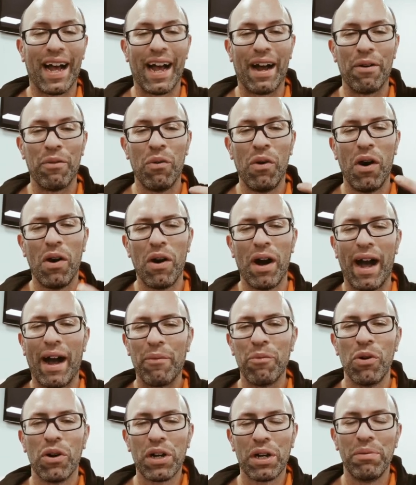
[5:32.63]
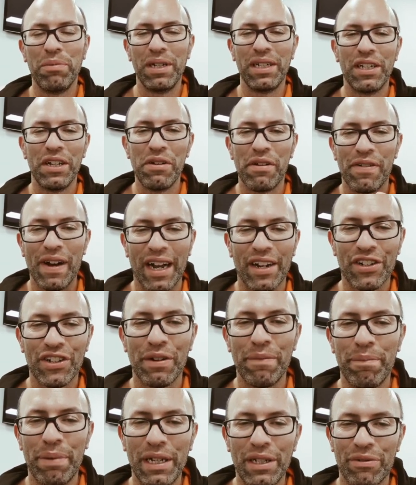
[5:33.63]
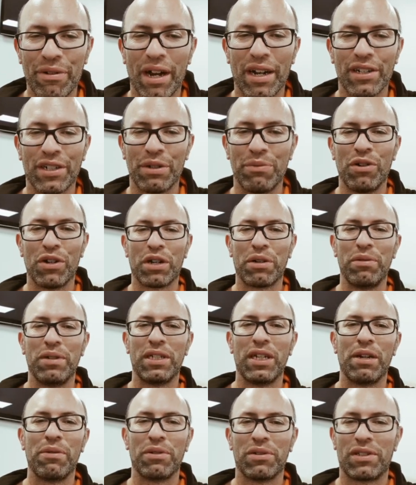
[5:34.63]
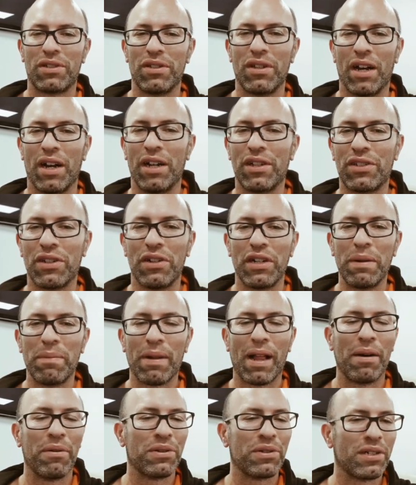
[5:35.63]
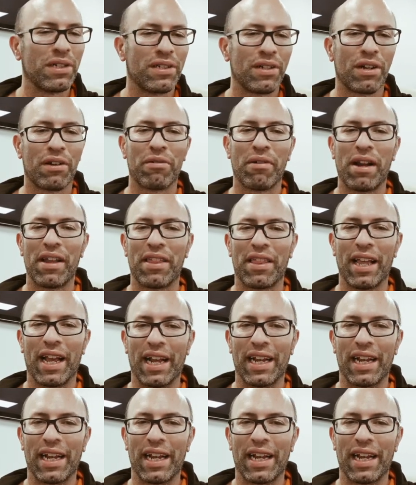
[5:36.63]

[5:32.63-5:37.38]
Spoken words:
what can we do? If action beats reaction, what can we do? Well, Tony Blauer says a great thing.